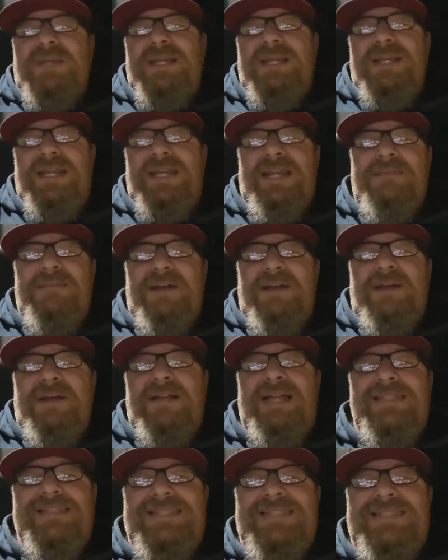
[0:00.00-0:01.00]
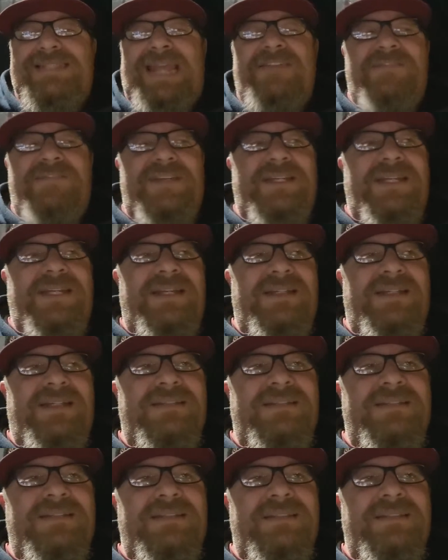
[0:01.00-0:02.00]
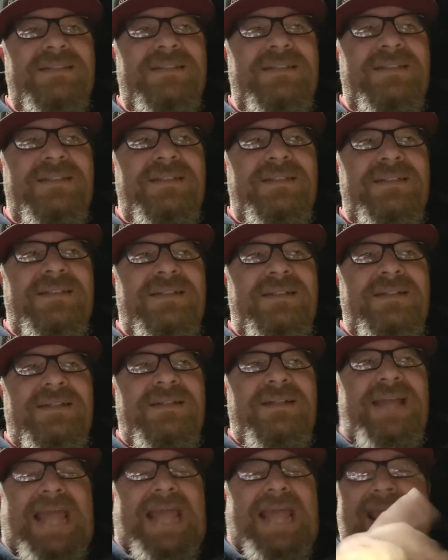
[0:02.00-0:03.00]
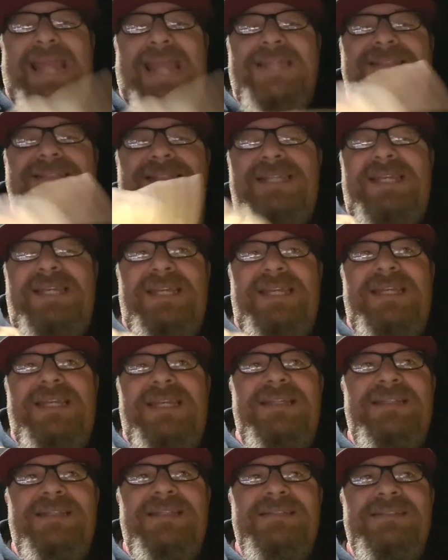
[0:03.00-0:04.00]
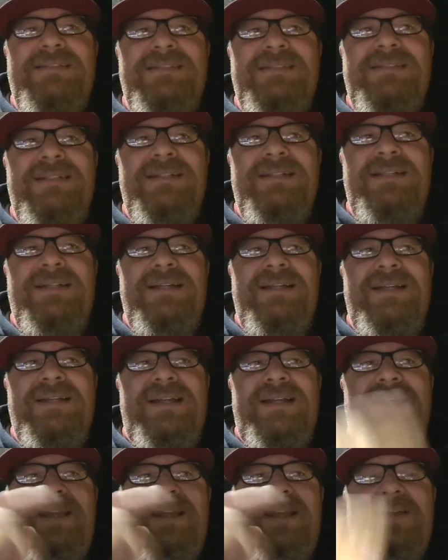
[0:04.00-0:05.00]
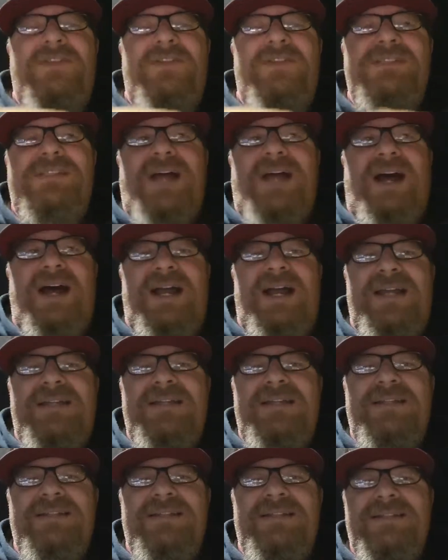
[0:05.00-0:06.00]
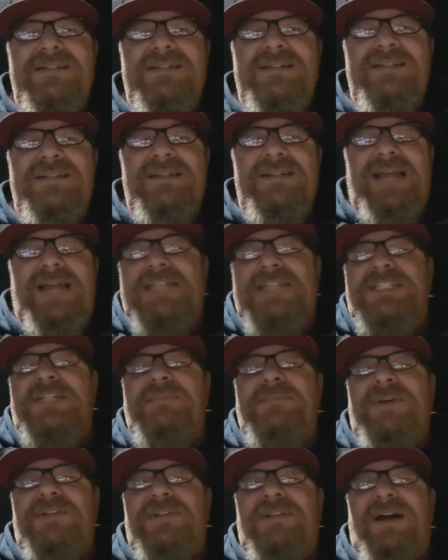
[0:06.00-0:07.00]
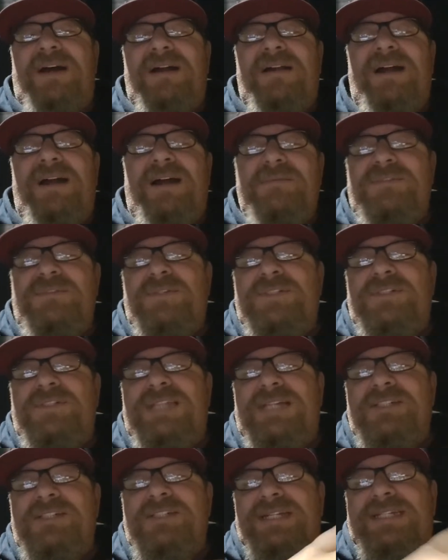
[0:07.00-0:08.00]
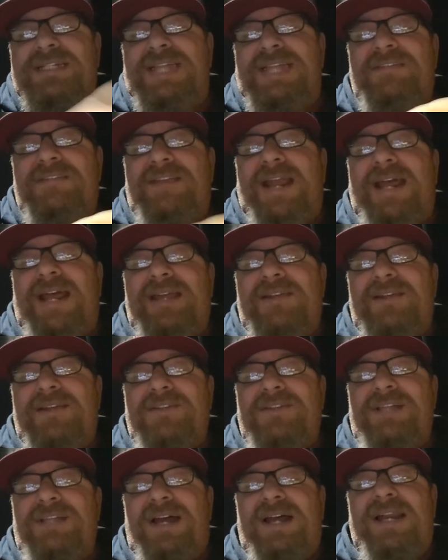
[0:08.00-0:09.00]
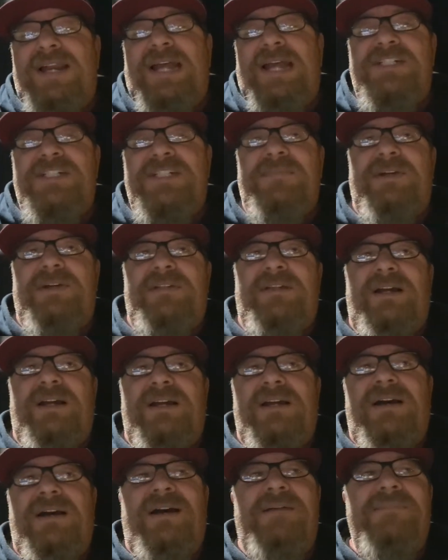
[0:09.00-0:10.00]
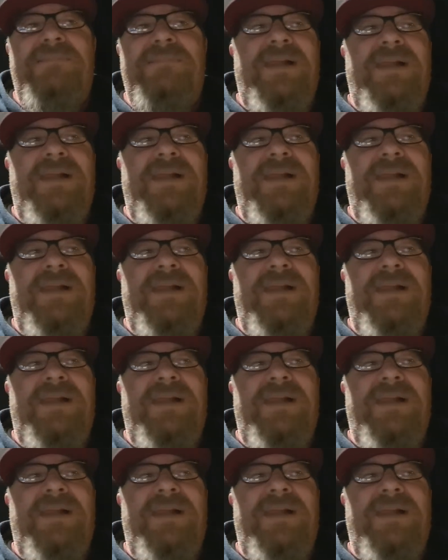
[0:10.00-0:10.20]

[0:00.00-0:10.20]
email at David AT Hillside at gmail.com. So essentially, David at Hillside at gmail.com.